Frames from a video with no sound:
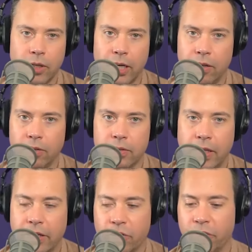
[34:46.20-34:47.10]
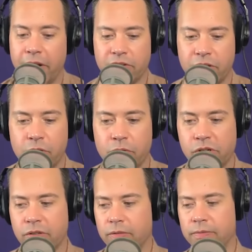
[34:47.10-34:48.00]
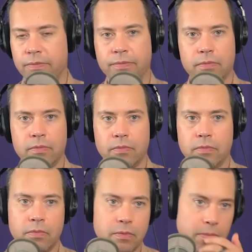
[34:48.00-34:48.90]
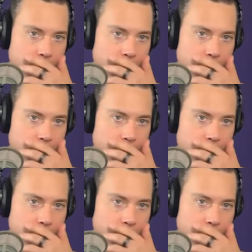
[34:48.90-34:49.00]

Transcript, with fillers: Wow. Yeah, Ukraine we, is huge. Yeah, we haven't even